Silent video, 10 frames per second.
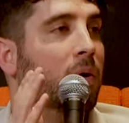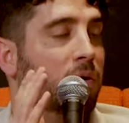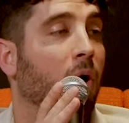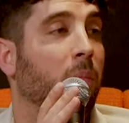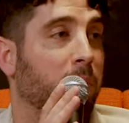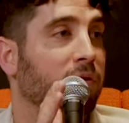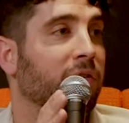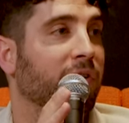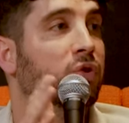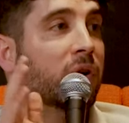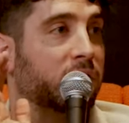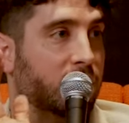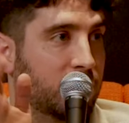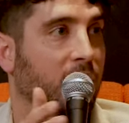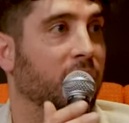No, person of
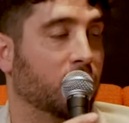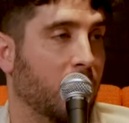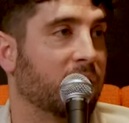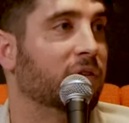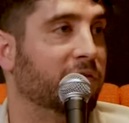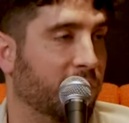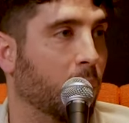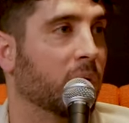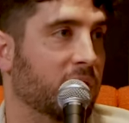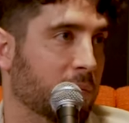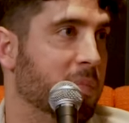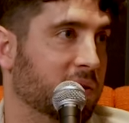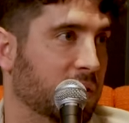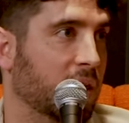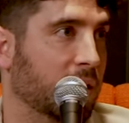interest is arrested for the
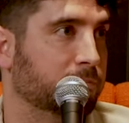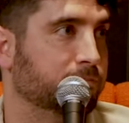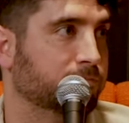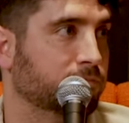missing leg. Oh, okay.